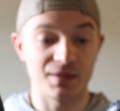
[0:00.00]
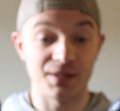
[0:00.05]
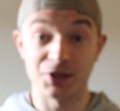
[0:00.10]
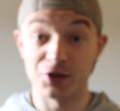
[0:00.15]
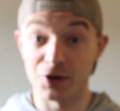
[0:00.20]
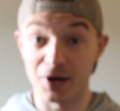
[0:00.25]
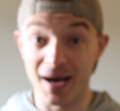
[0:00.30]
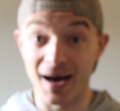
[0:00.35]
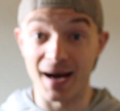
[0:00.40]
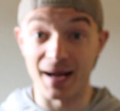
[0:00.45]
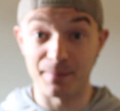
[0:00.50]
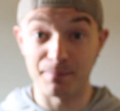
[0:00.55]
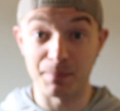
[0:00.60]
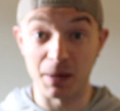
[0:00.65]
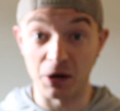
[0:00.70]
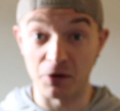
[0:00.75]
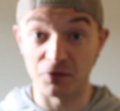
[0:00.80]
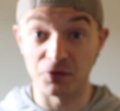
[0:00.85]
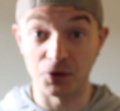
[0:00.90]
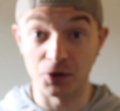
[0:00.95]
you're not
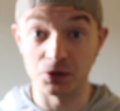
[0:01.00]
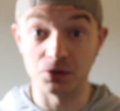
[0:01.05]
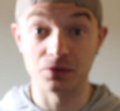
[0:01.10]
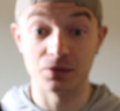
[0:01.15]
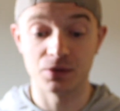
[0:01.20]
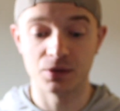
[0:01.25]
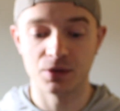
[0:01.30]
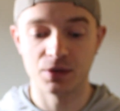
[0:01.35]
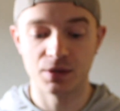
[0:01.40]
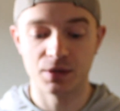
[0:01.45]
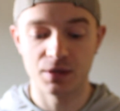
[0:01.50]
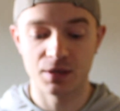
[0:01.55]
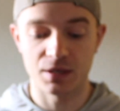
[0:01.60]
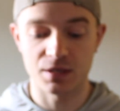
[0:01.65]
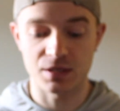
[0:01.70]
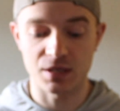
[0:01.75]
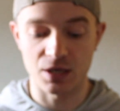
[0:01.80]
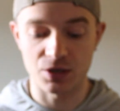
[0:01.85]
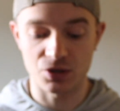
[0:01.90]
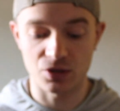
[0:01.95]
barefoot,
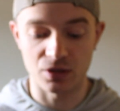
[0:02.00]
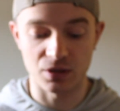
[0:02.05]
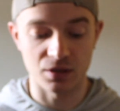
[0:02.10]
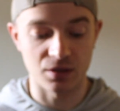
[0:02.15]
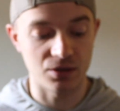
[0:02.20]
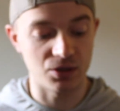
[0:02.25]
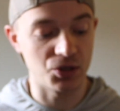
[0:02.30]
essentially.